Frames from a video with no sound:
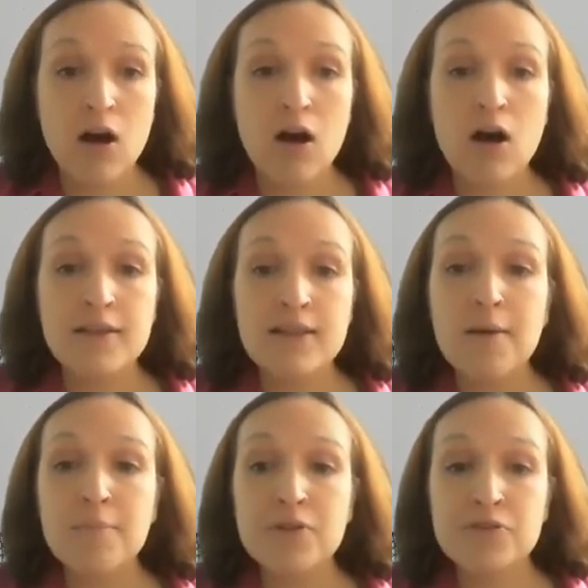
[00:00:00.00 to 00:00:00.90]

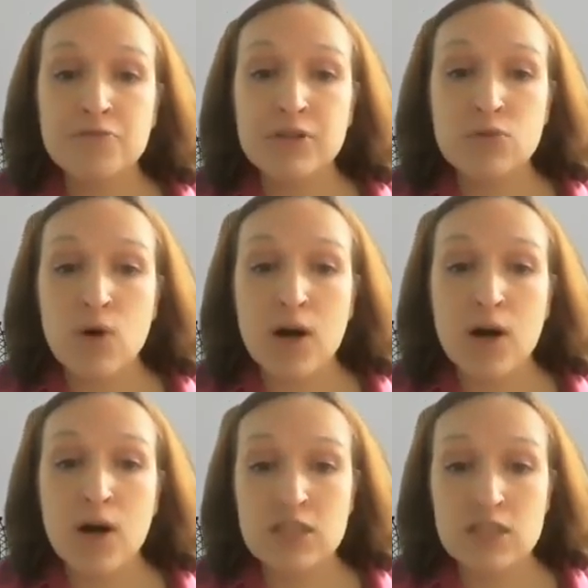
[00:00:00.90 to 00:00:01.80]
Number 3,
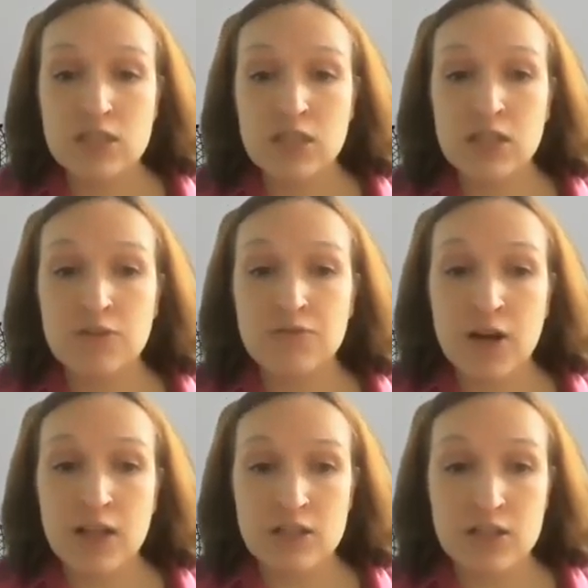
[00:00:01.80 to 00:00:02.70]
what is the
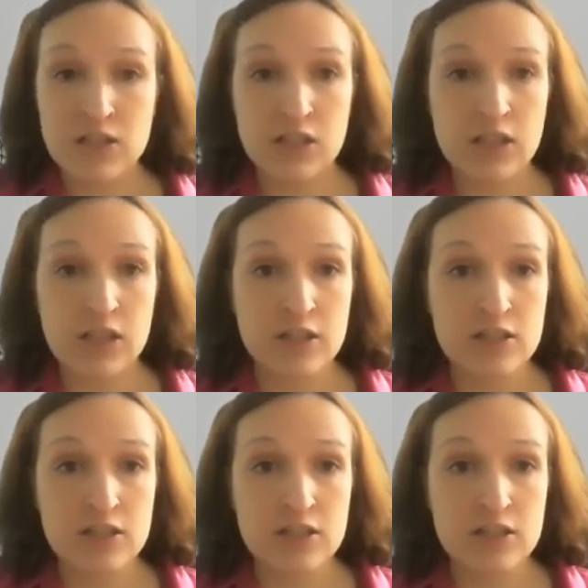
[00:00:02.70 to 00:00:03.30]
fallacy here?